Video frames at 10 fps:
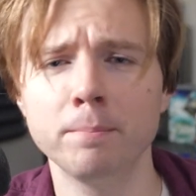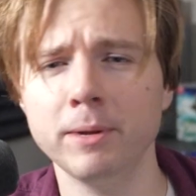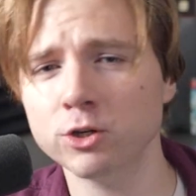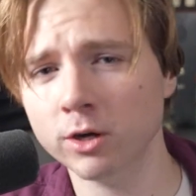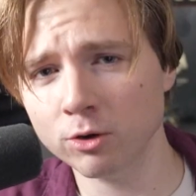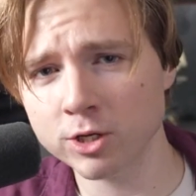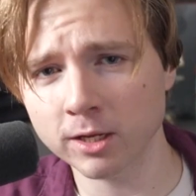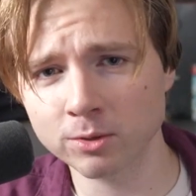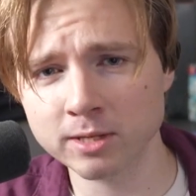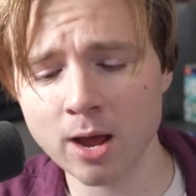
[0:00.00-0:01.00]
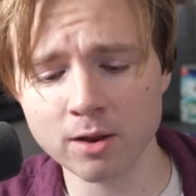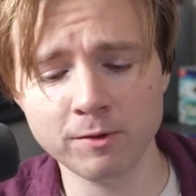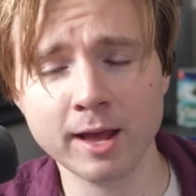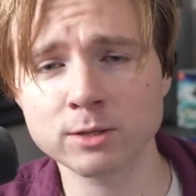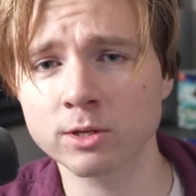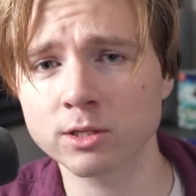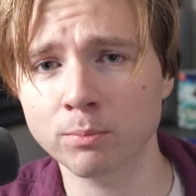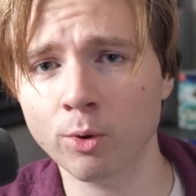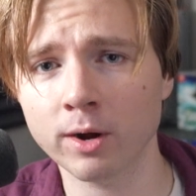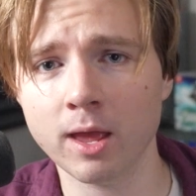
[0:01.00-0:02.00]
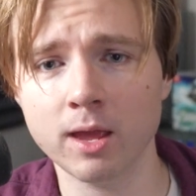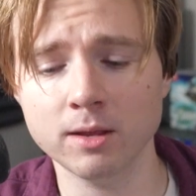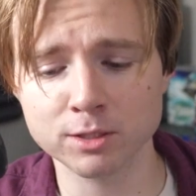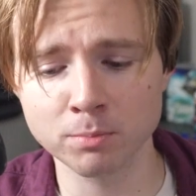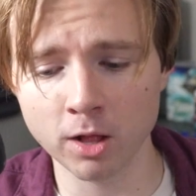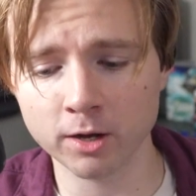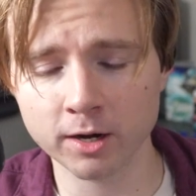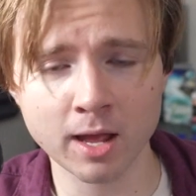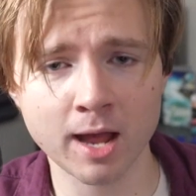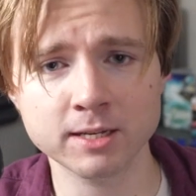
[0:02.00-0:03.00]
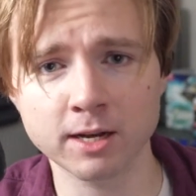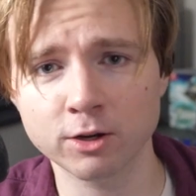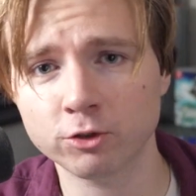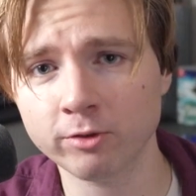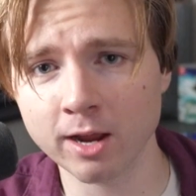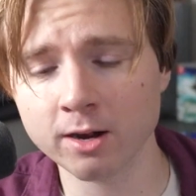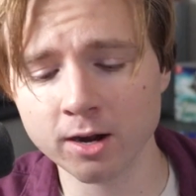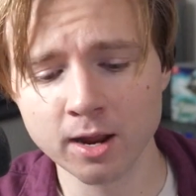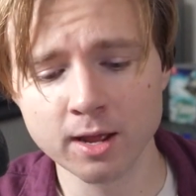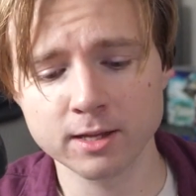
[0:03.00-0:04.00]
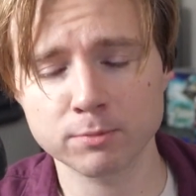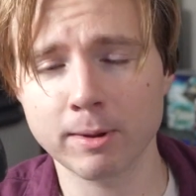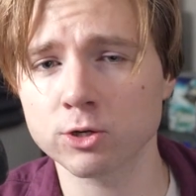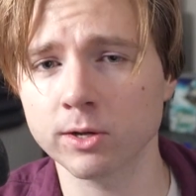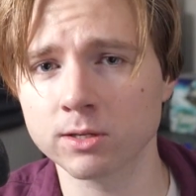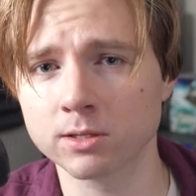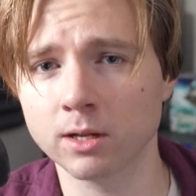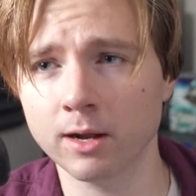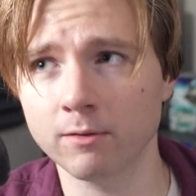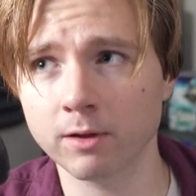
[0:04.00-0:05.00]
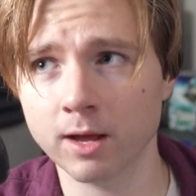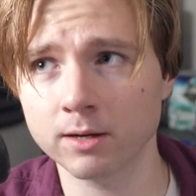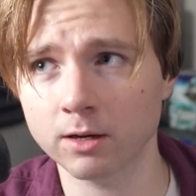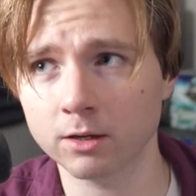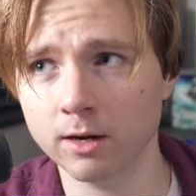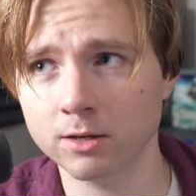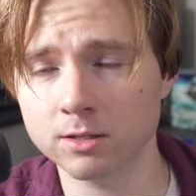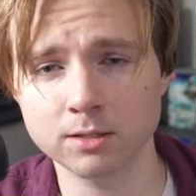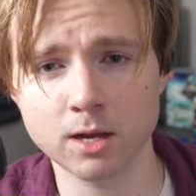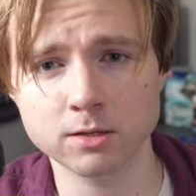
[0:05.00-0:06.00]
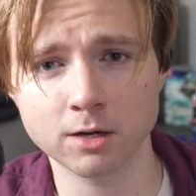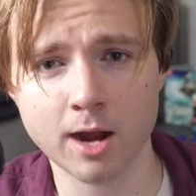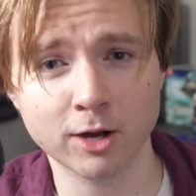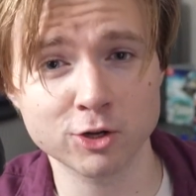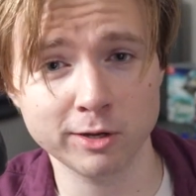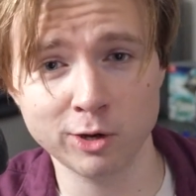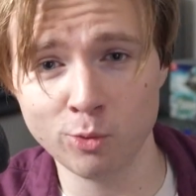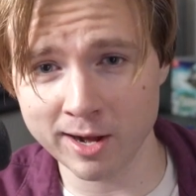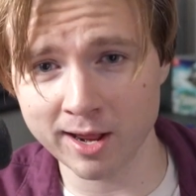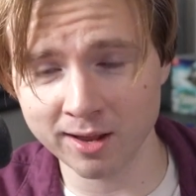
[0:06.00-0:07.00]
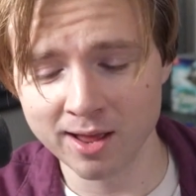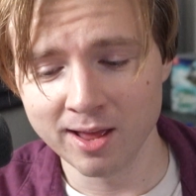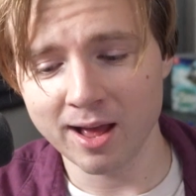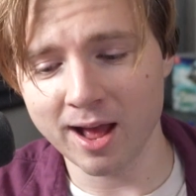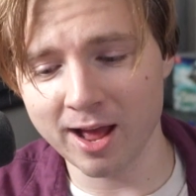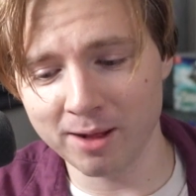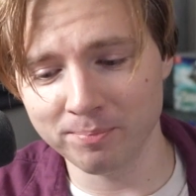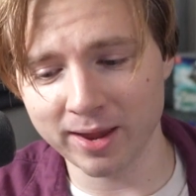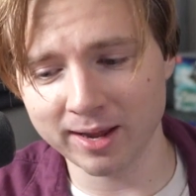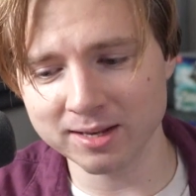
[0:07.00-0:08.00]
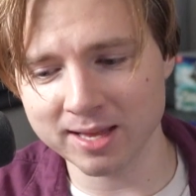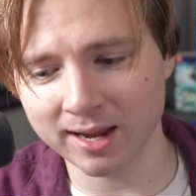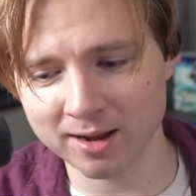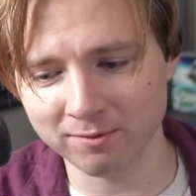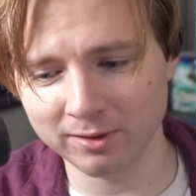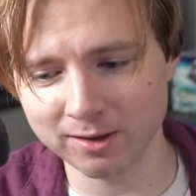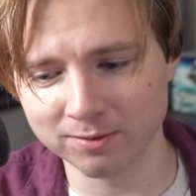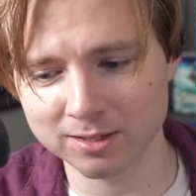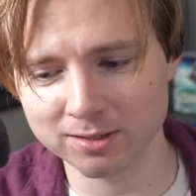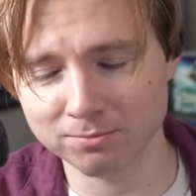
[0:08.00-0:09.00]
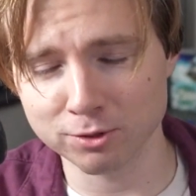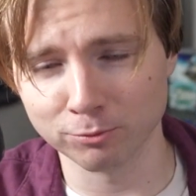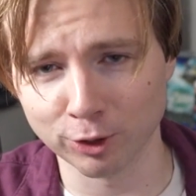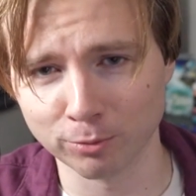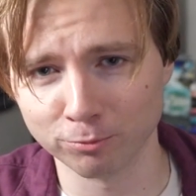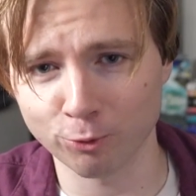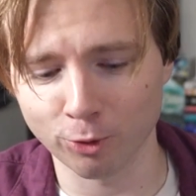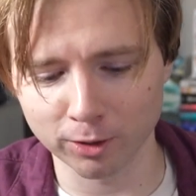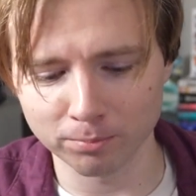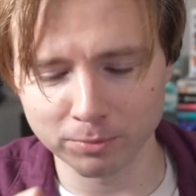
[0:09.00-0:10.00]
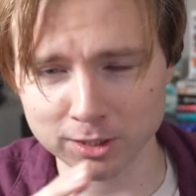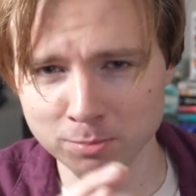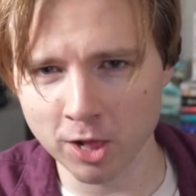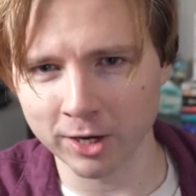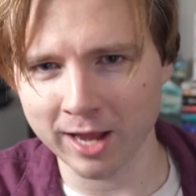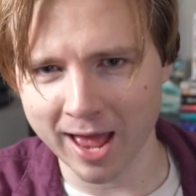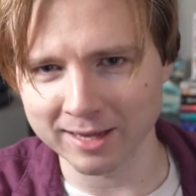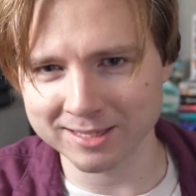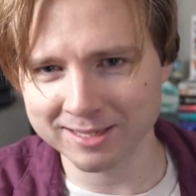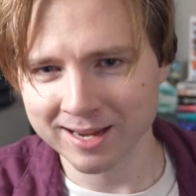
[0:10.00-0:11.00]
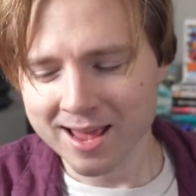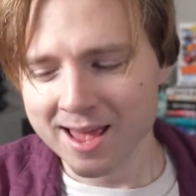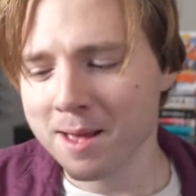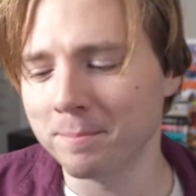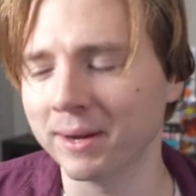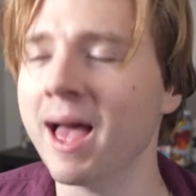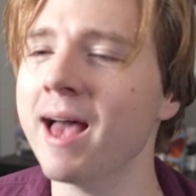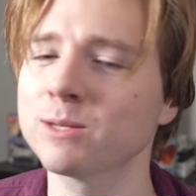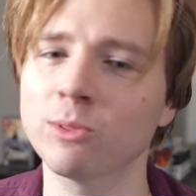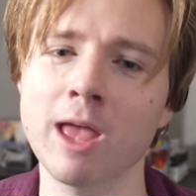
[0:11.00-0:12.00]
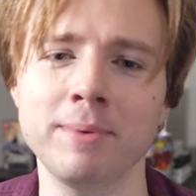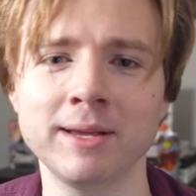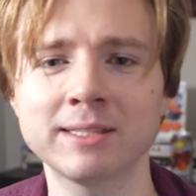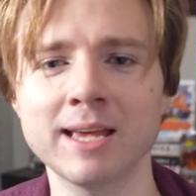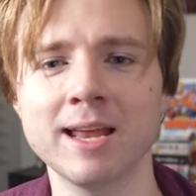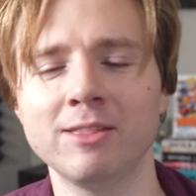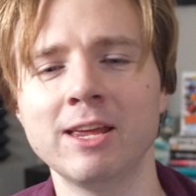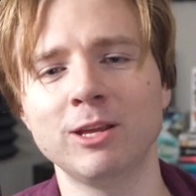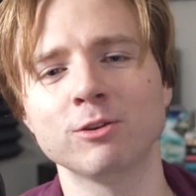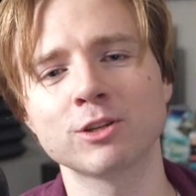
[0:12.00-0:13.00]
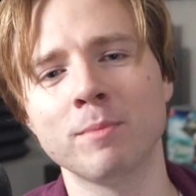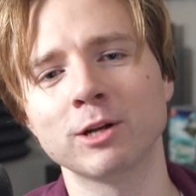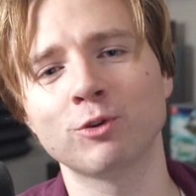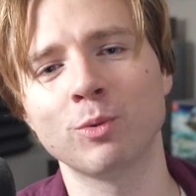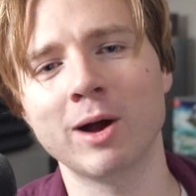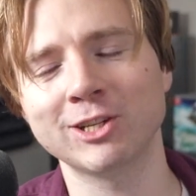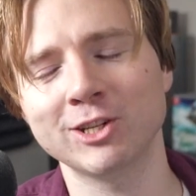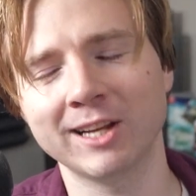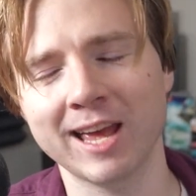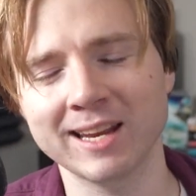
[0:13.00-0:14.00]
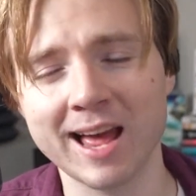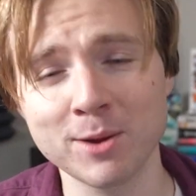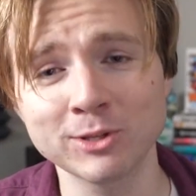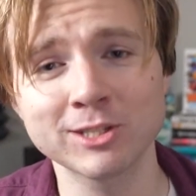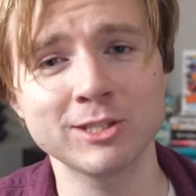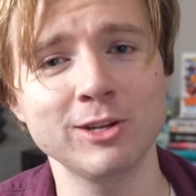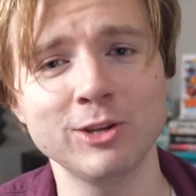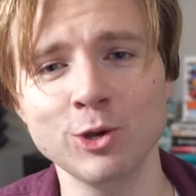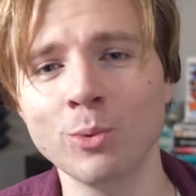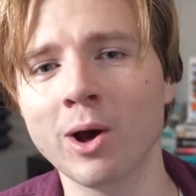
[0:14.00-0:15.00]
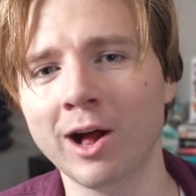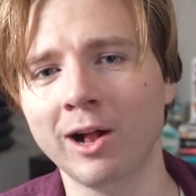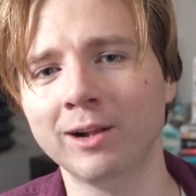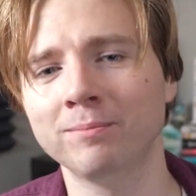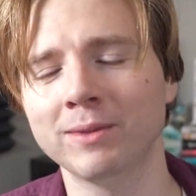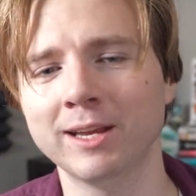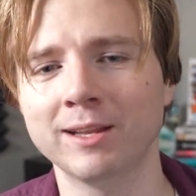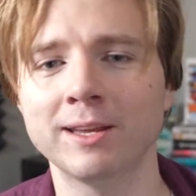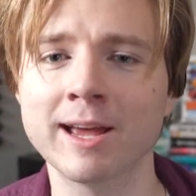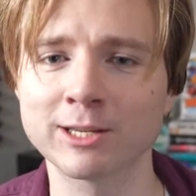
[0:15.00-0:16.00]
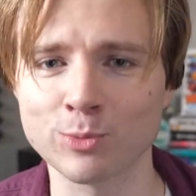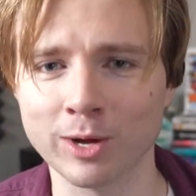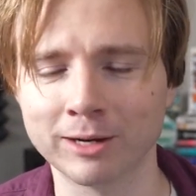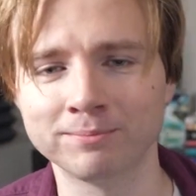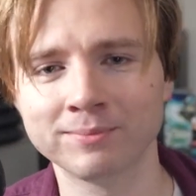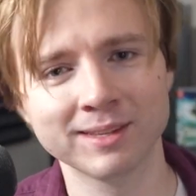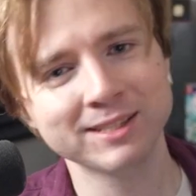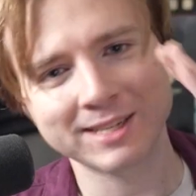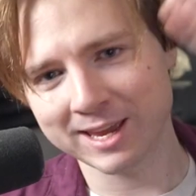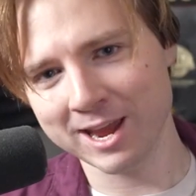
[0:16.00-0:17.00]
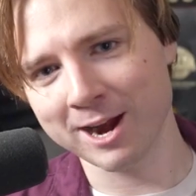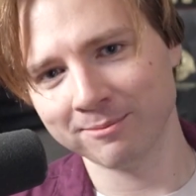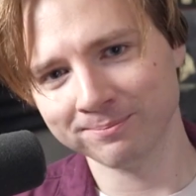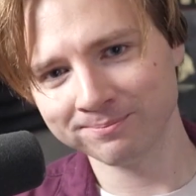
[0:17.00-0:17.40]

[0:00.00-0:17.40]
Be sure to go check those out if you guys want to support a smaller content creator, especially since a lot of content creators these days are actually quitting. I guess that kind of leaves some room for the smaller guys. But guys, with that being said, thank you so much for watching, and I will see you all in the next one. Take care.